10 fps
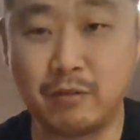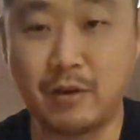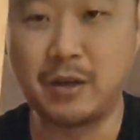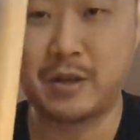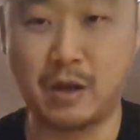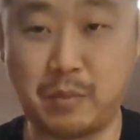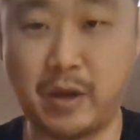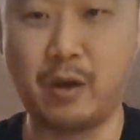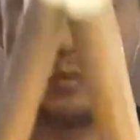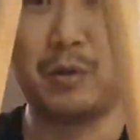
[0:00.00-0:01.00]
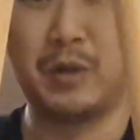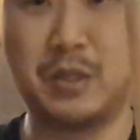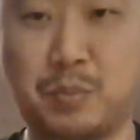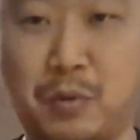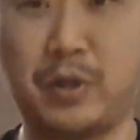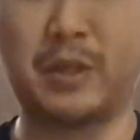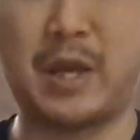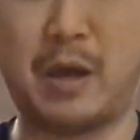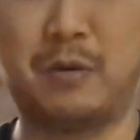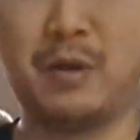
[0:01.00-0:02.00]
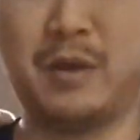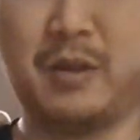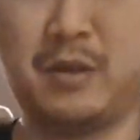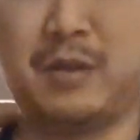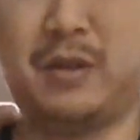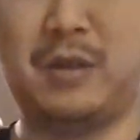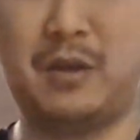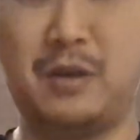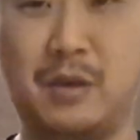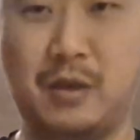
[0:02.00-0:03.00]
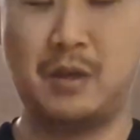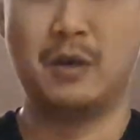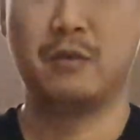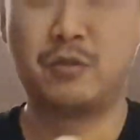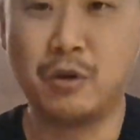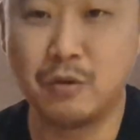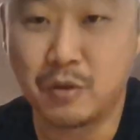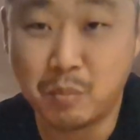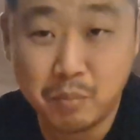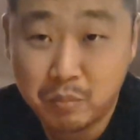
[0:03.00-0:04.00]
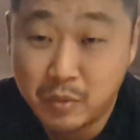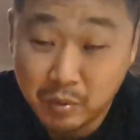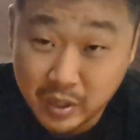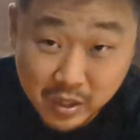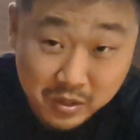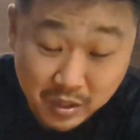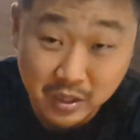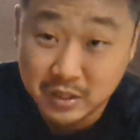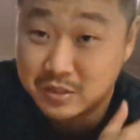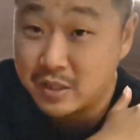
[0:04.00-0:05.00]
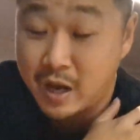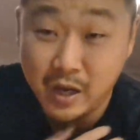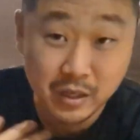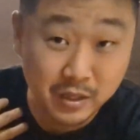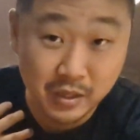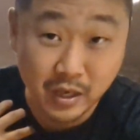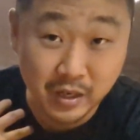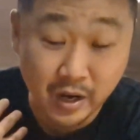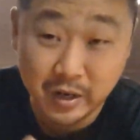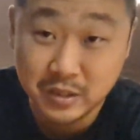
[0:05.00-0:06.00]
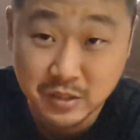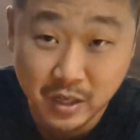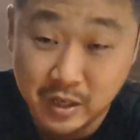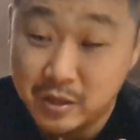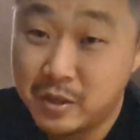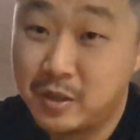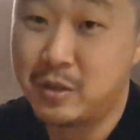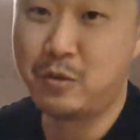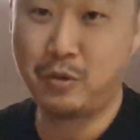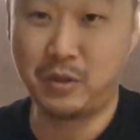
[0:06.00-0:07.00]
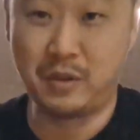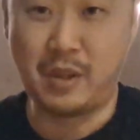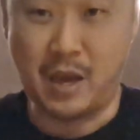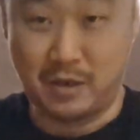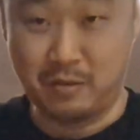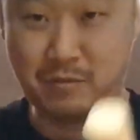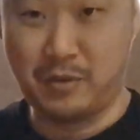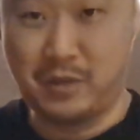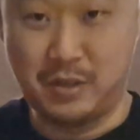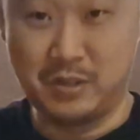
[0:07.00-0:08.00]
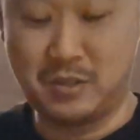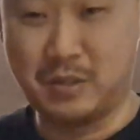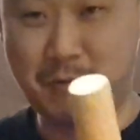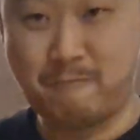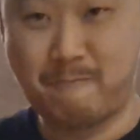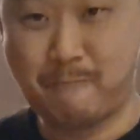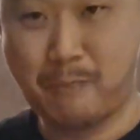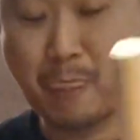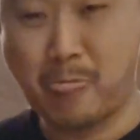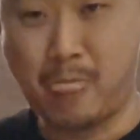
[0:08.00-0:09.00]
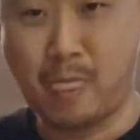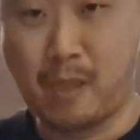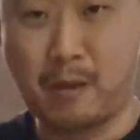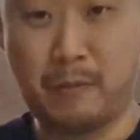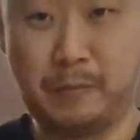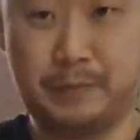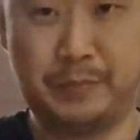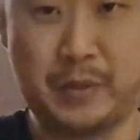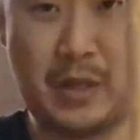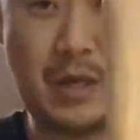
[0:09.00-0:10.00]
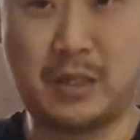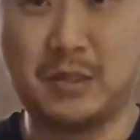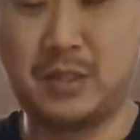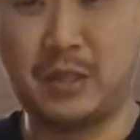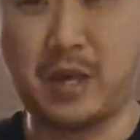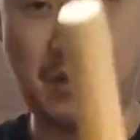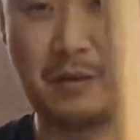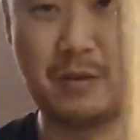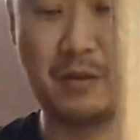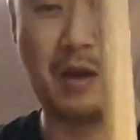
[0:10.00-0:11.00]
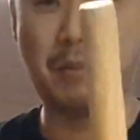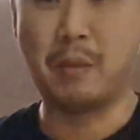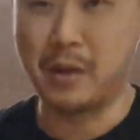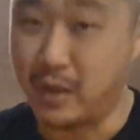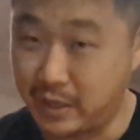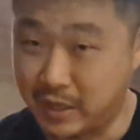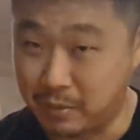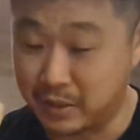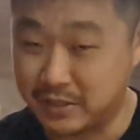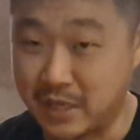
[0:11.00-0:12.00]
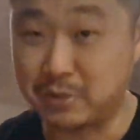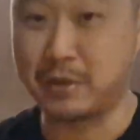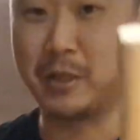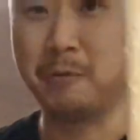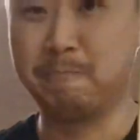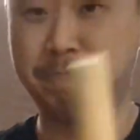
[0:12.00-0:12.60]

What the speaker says: far down my elbow is pulling down the. So the key thing is I get RSI doing that for years, and I can see that. I'm exaggerating.